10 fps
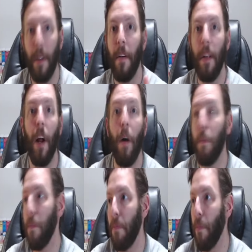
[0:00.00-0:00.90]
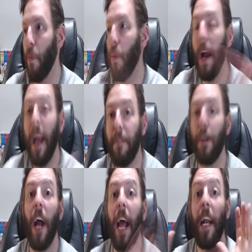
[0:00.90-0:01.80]
you know,
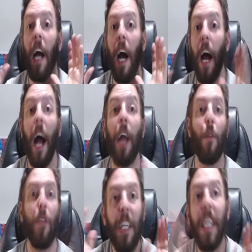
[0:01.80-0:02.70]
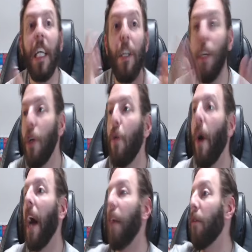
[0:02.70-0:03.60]
whatever, and I don't need you,
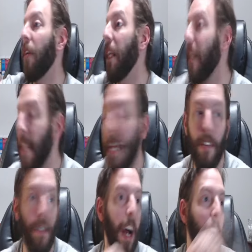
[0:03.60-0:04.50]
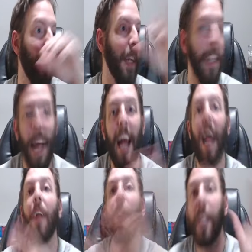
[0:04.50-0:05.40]
I don't need this, I don't need that,
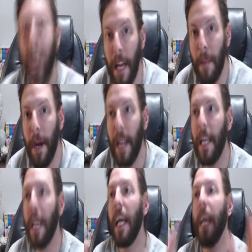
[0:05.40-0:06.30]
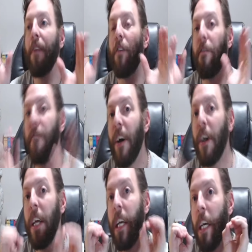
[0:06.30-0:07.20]
I don't need anybody, is a
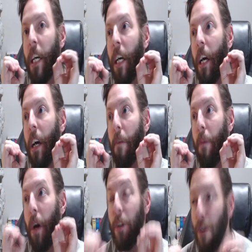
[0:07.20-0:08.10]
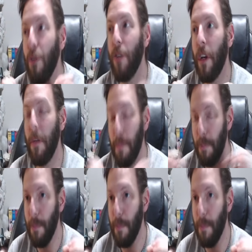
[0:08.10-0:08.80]
very, I'll use a,